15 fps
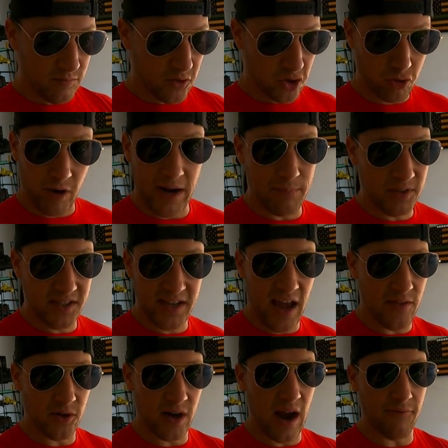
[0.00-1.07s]
scrape
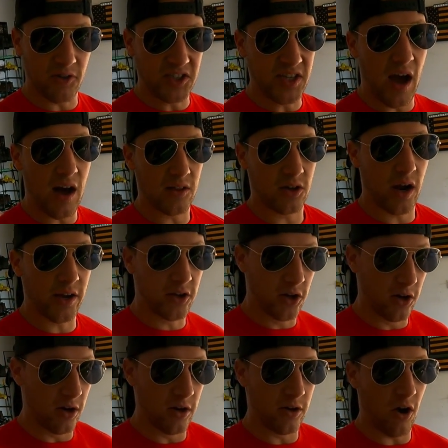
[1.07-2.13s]
together every dollar I
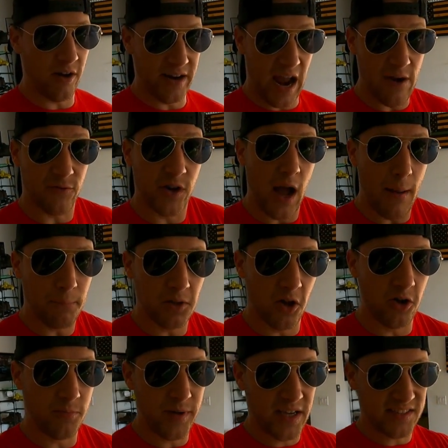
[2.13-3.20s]
could on every
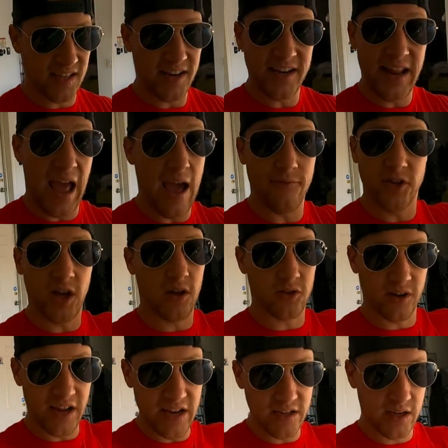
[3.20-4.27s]
upload because I didn't have any
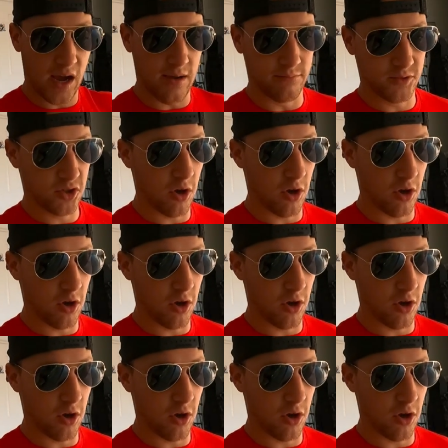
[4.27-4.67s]
other income.